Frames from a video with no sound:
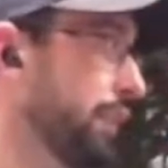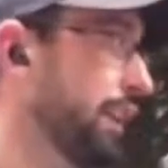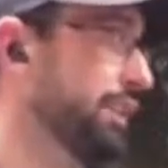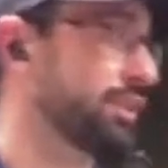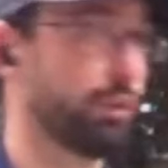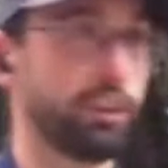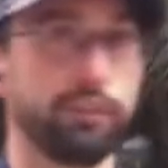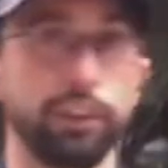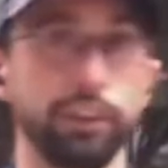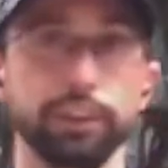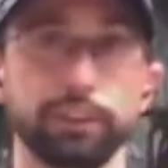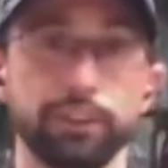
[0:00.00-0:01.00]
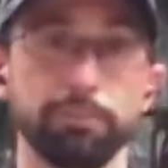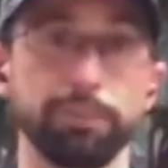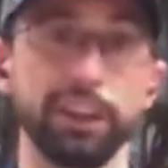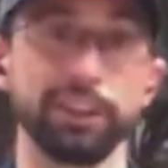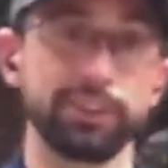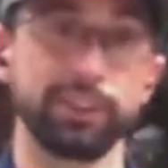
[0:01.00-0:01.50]
that's one of the
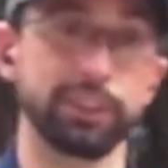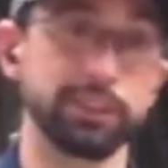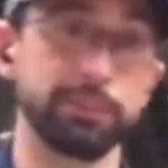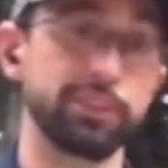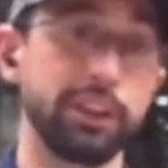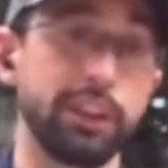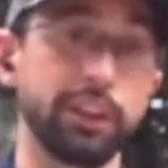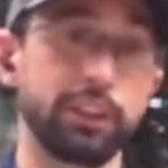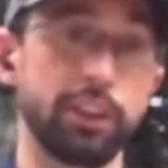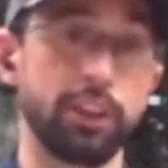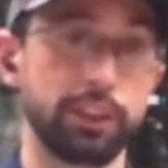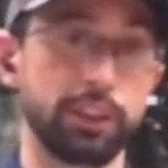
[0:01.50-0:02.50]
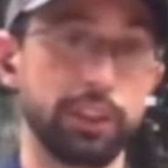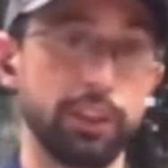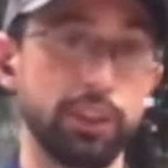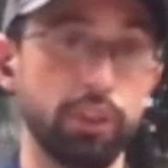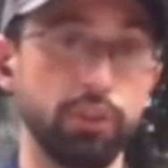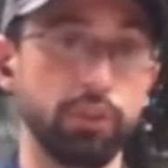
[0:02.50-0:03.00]
best things the Botanic Garden can
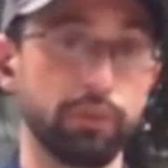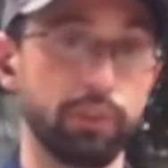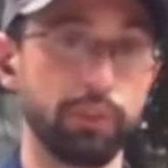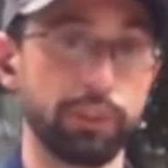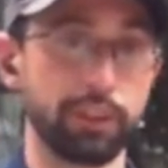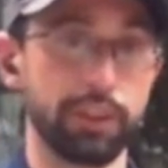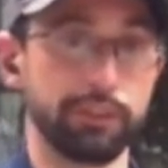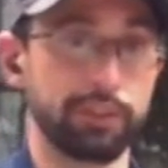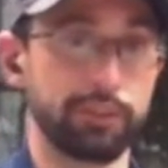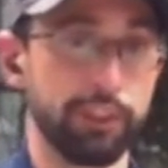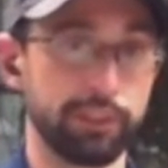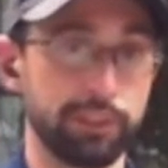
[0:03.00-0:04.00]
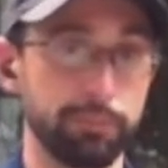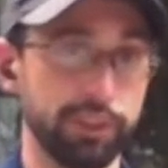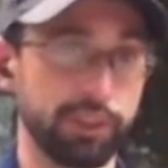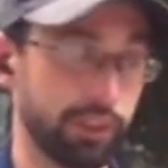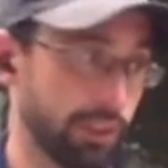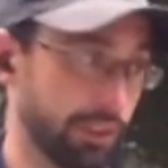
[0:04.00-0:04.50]
do for the conservation
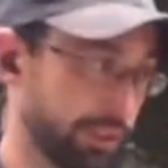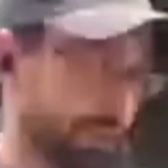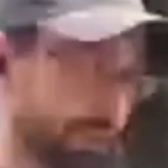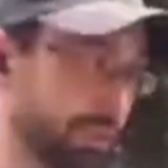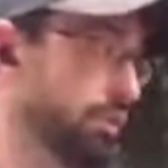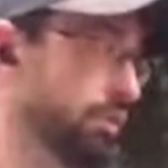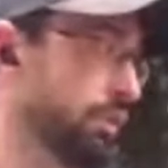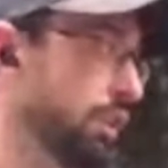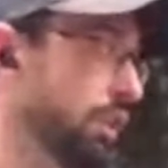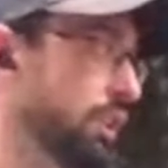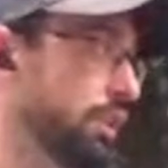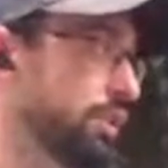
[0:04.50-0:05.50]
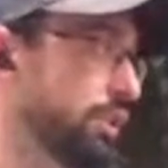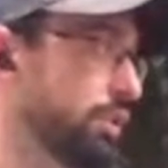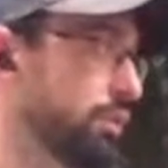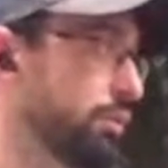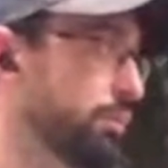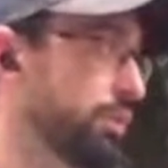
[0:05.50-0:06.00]
mission is
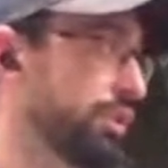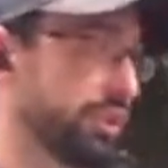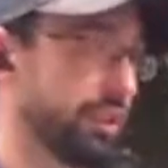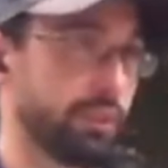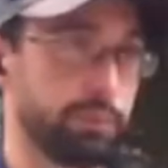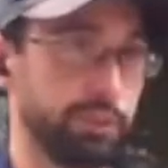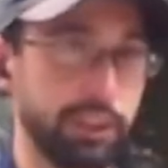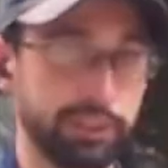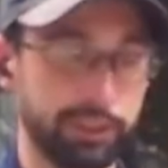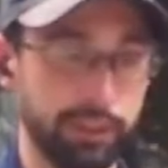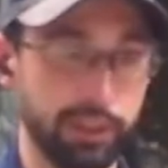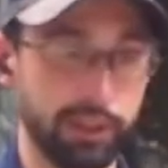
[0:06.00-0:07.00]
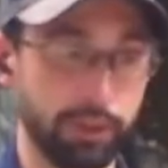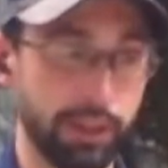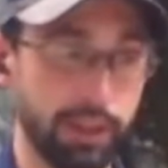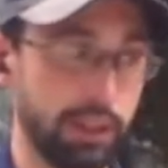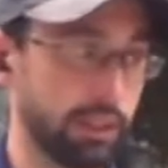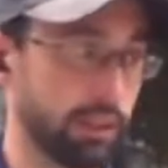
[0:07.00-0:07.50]
to preserve plants in that
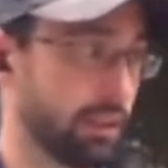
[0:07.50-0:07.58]
way,